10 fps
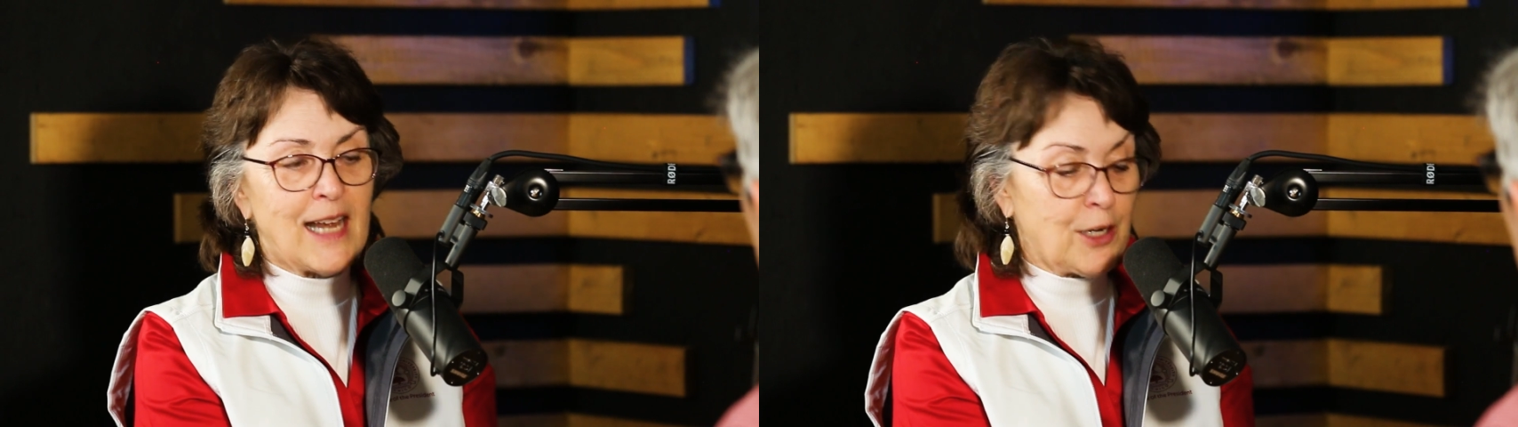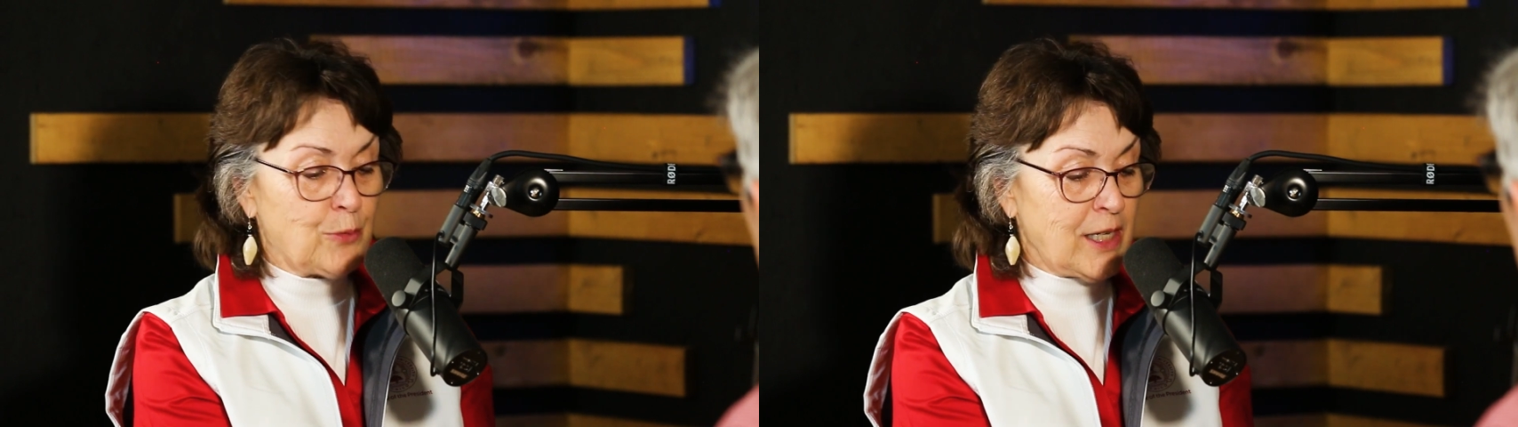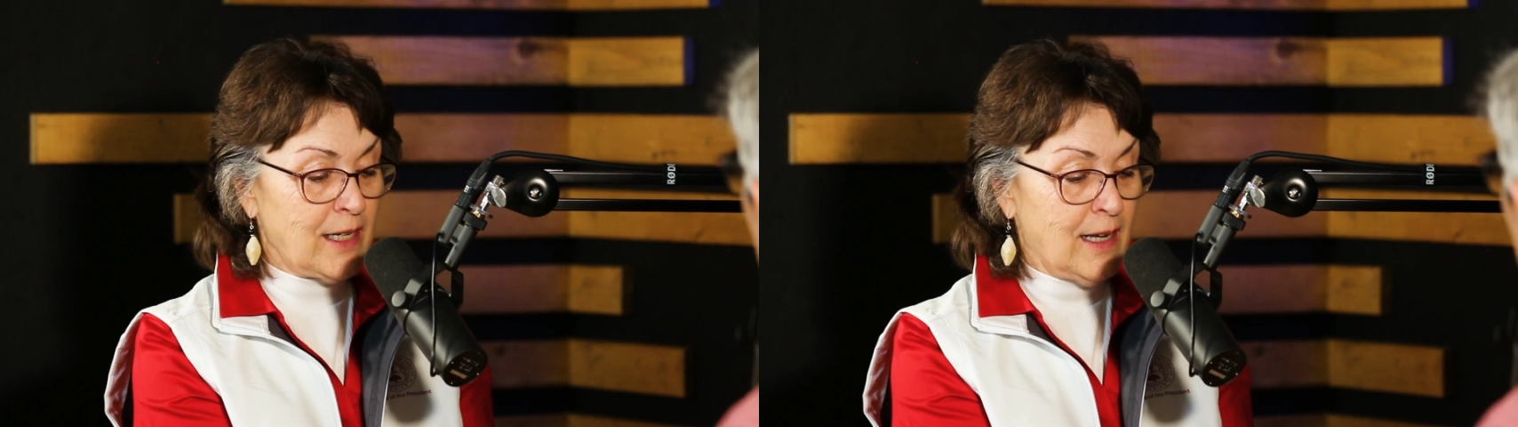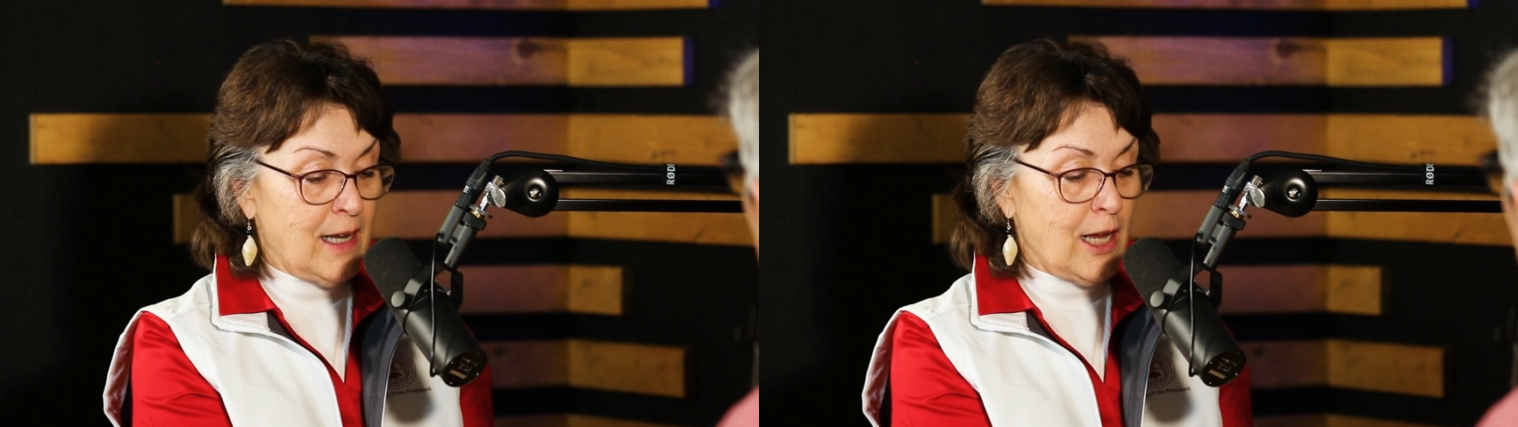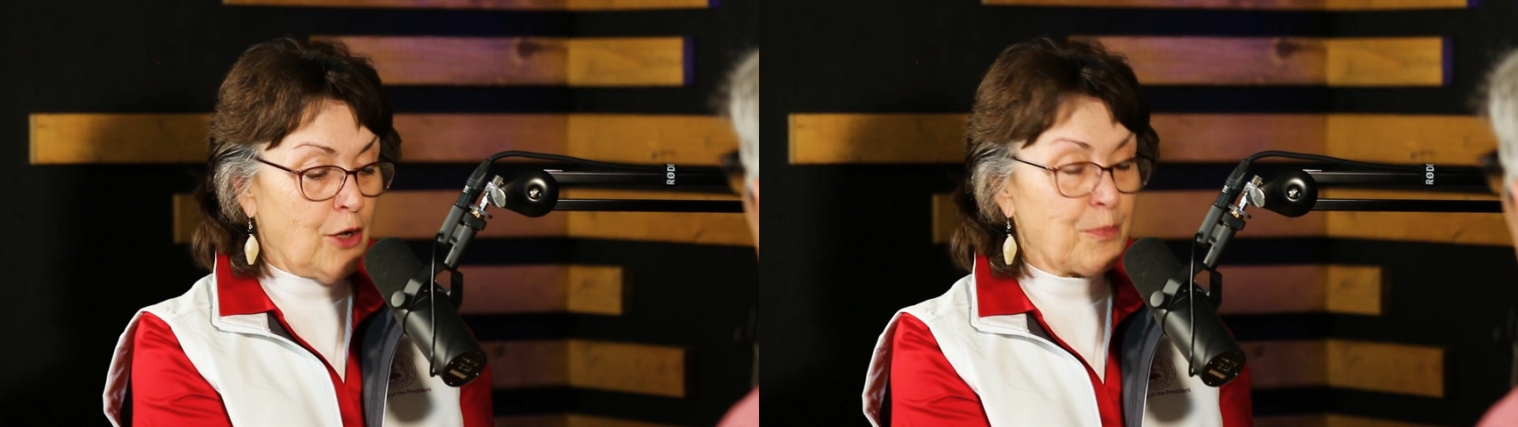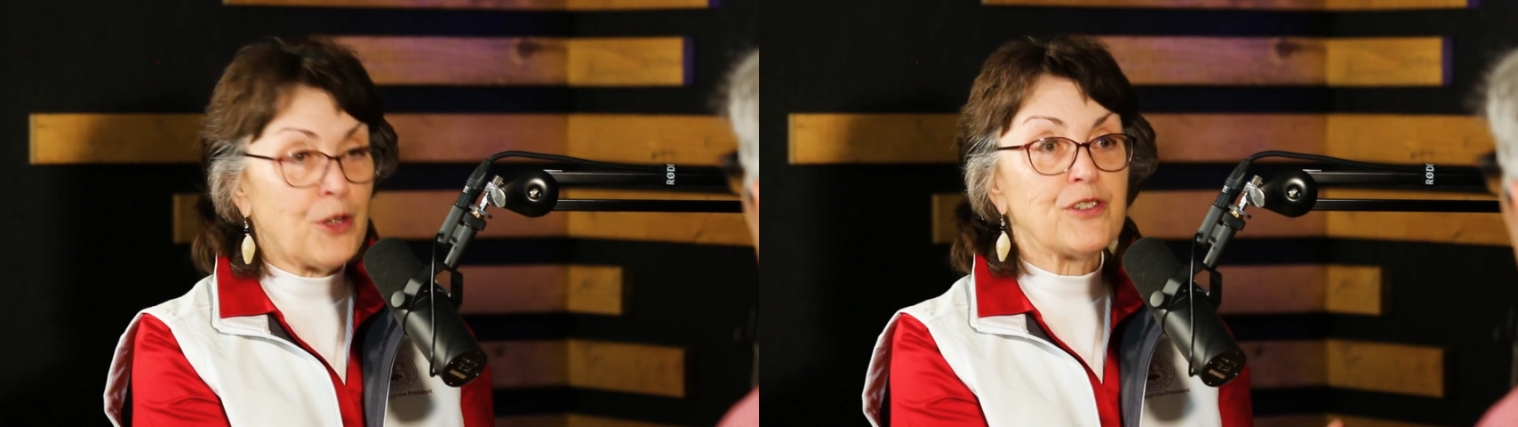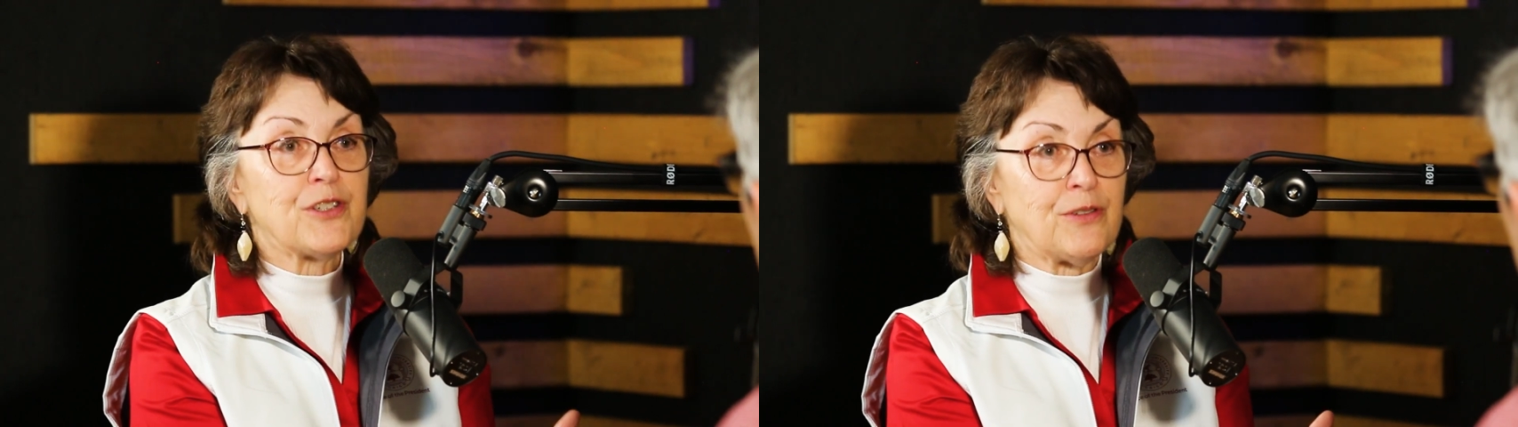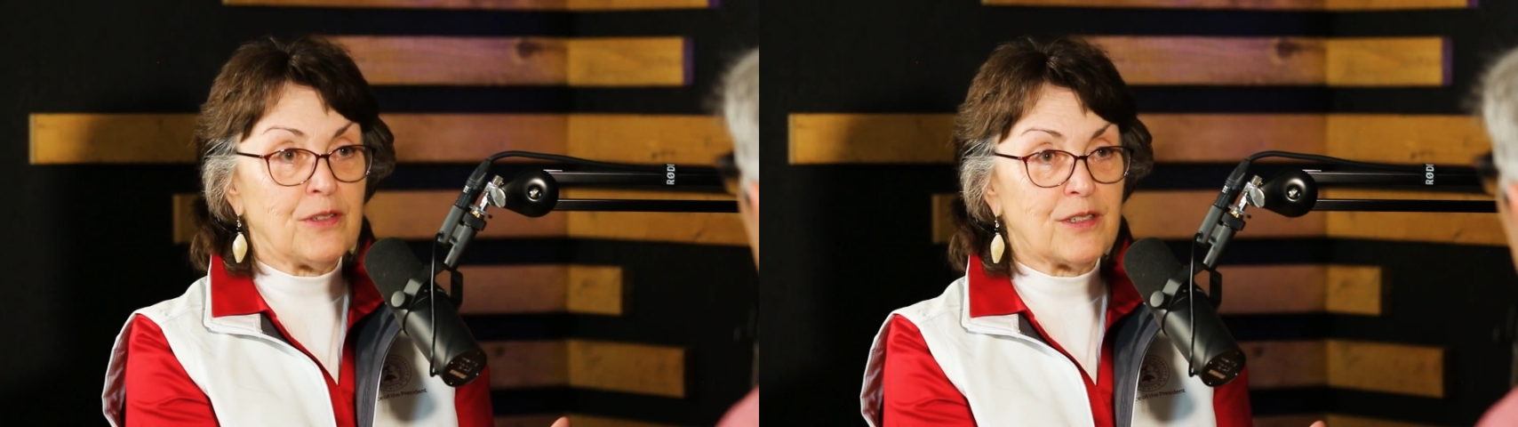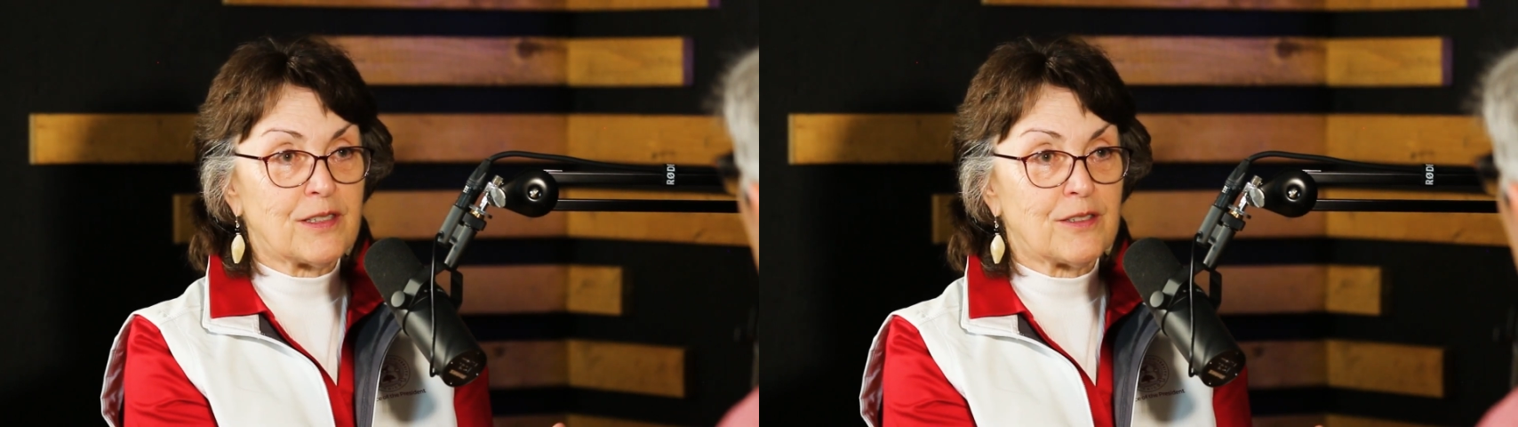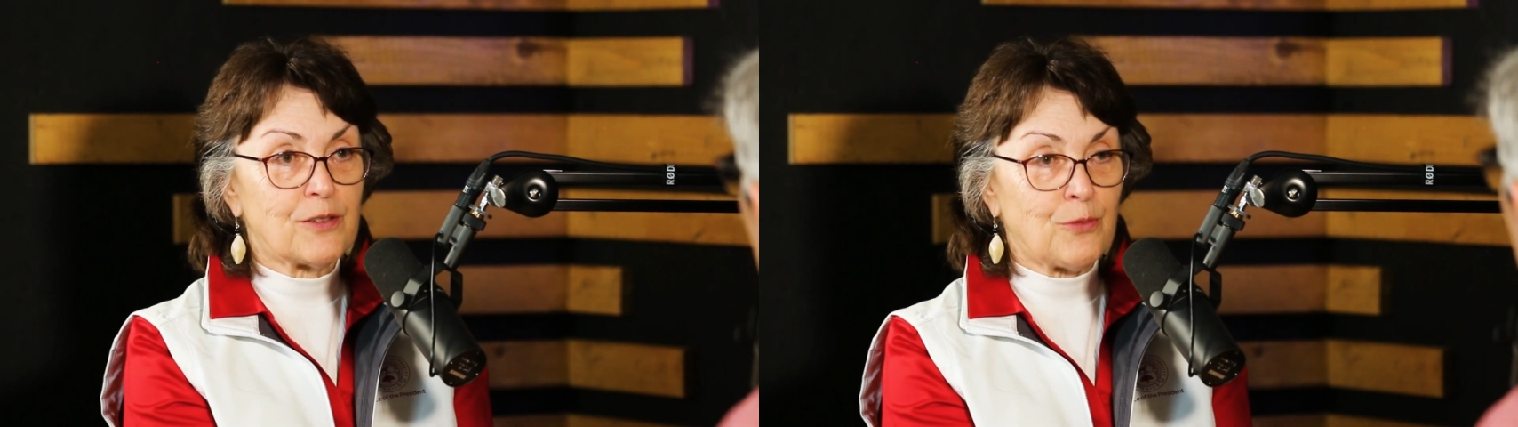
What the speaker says: And how do we help those students